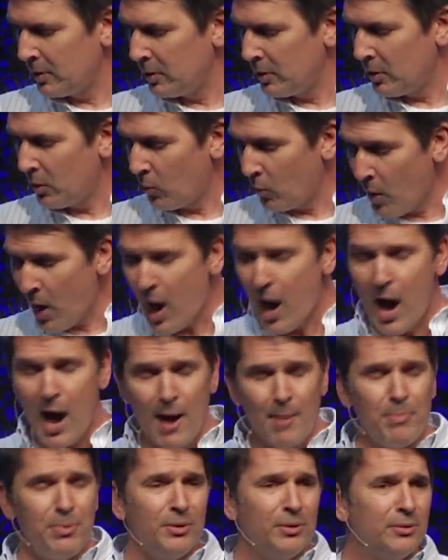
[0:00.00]

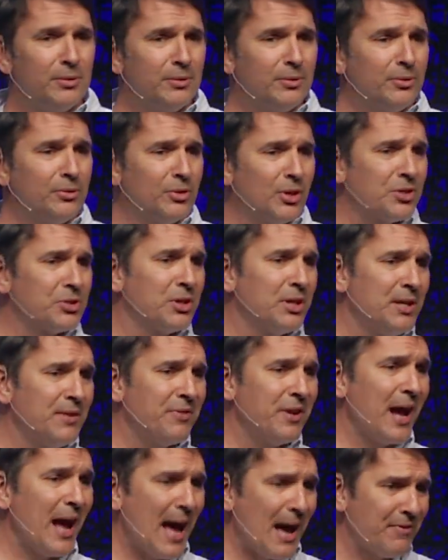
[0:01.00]
Rob doesn't
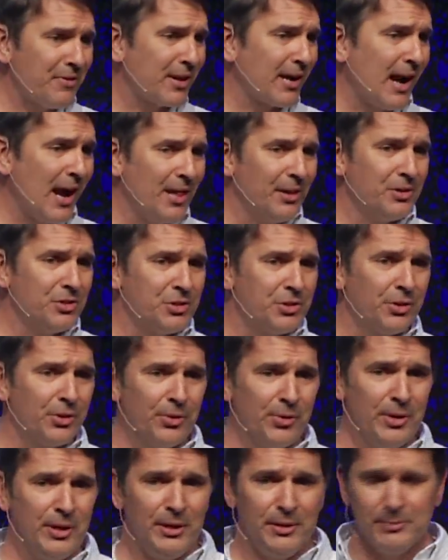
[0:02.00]
even have a college
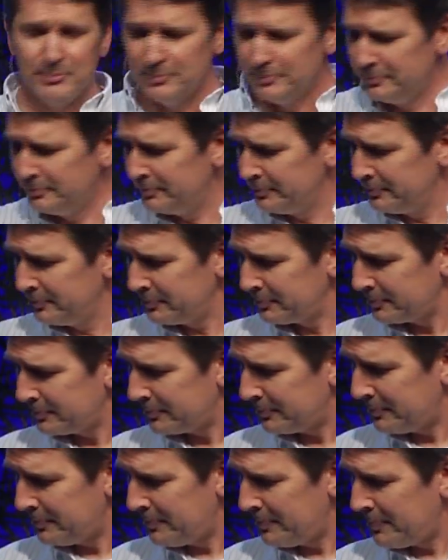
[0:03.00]
degree.
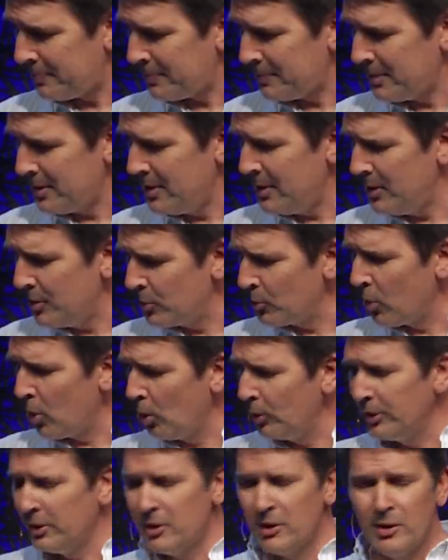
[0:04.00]
He
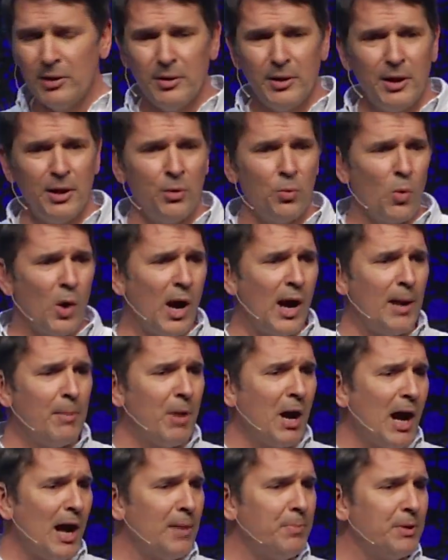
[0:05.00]
enrolled in
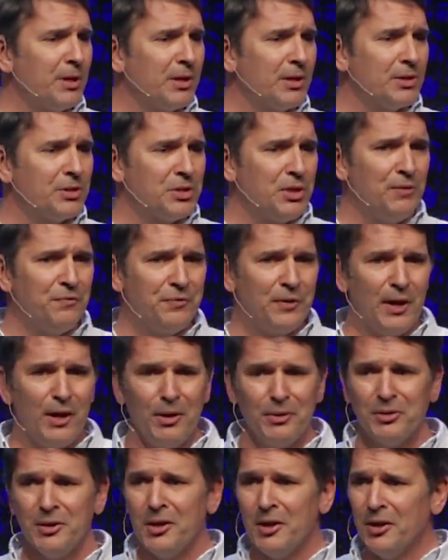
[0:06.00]
YMI because he
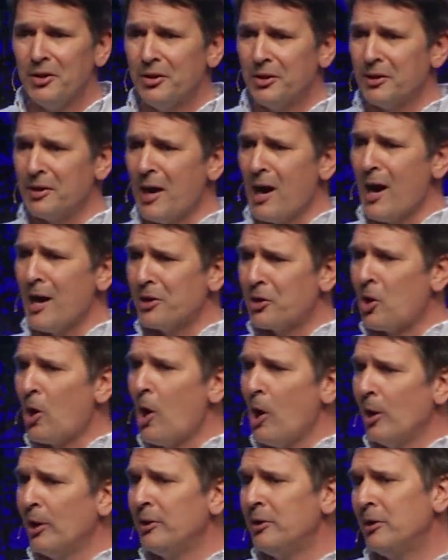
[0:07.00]
felt God
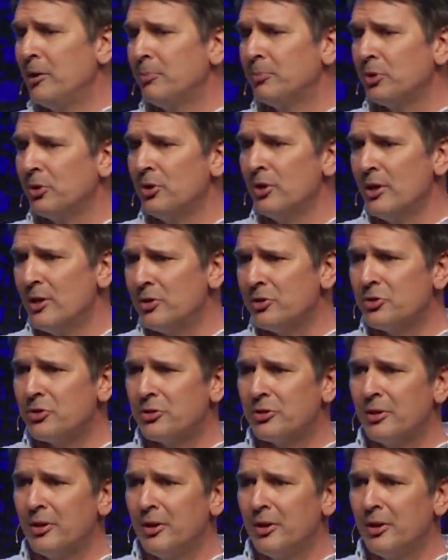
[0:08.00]
calling him to this,